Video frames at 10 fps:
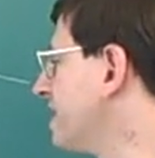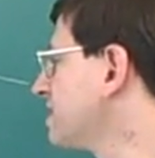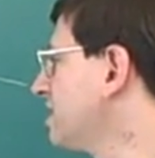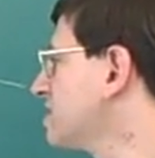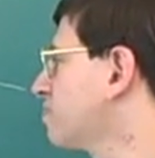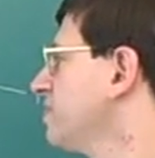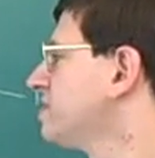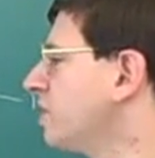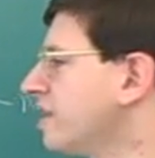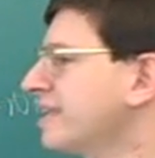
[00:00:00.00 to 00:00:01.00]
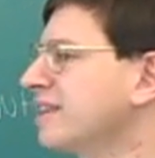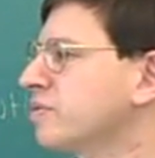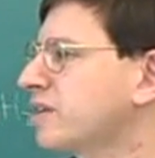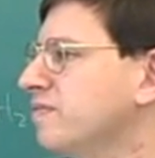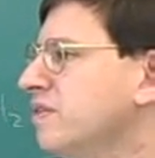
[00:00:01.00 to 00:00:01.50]
But doesn't this, so
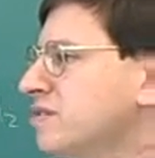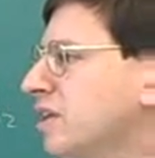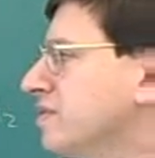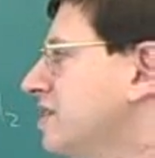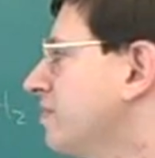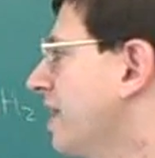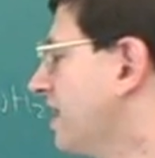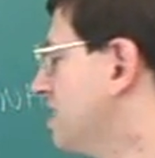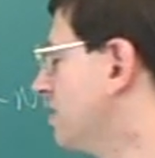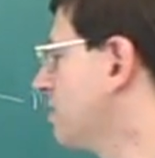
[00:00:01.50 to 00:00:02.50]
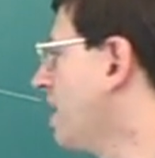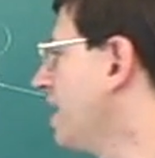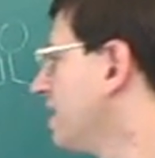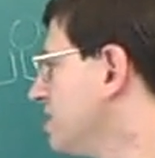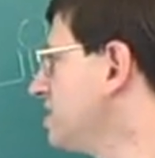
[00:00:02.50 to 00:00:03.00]
the thing that was confusing you, it seemed like, is
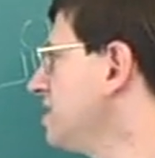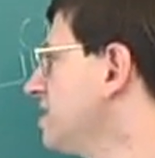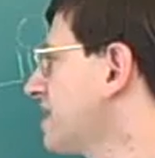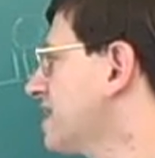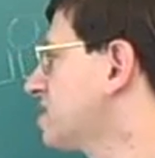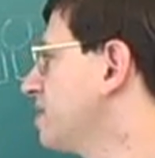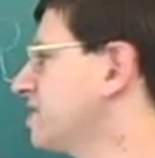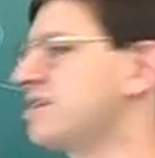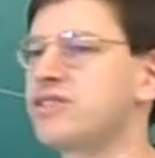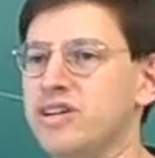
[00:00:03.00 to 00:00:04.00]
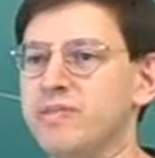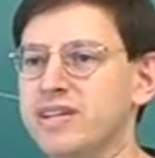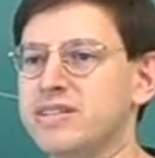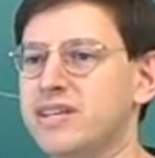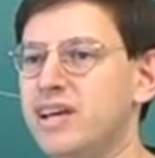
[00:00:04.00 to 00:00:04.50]
you thought, gee, this has to be the C
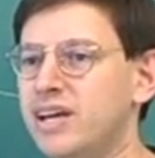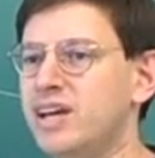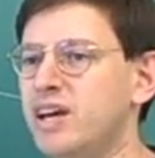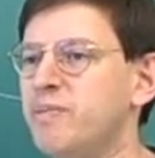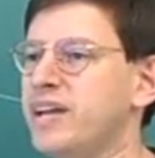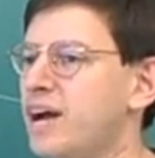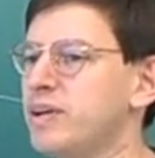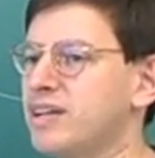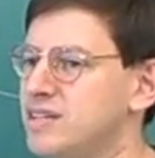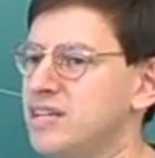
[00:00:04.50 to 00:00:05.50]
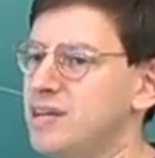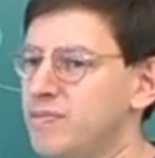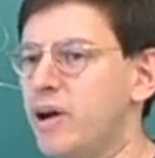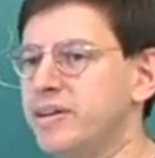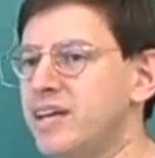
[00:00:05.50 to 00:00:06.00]
terminus. Yeah. But now we can
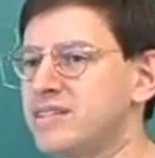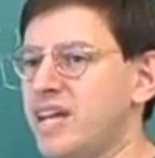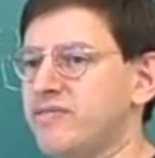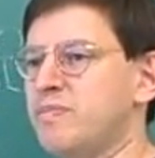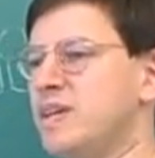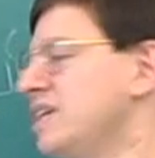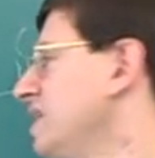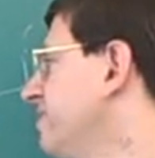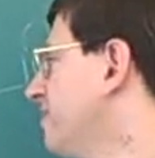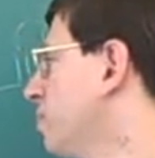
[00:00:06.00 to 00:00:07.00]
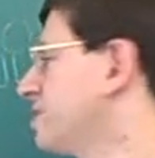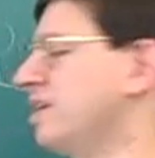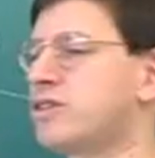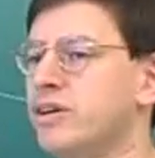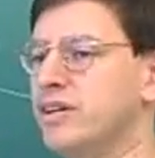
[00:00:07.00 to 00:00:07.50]
see, no, it doesn't have to be. Even
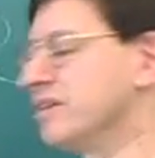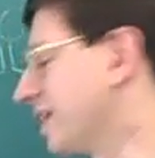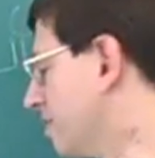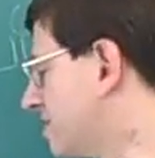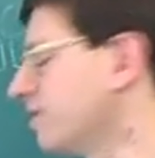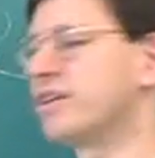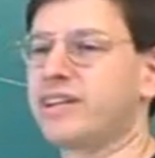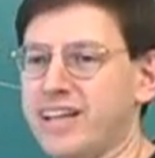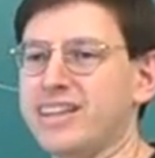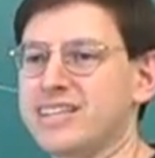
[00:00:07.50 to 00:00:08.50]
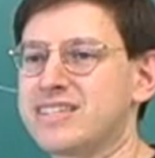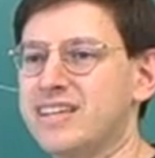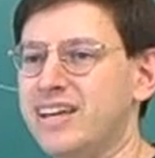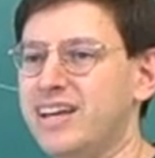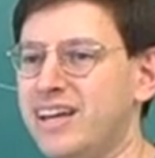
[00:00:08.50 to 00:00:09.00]
if it was internal, it would still look like
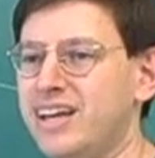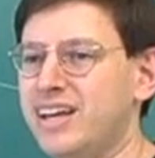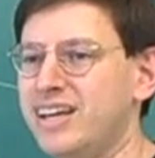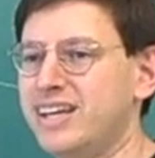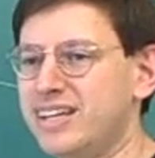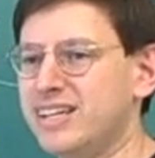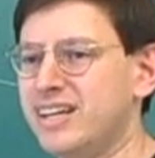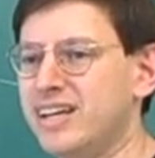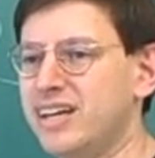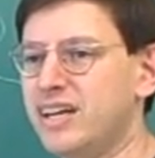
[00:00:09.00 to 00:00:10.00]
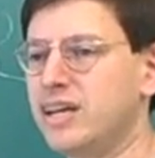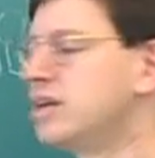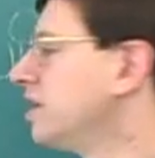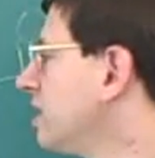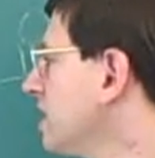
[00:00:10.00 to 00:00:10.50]
this. Even if it was
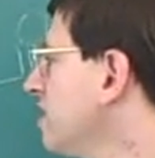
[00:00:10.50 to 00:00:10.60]
what?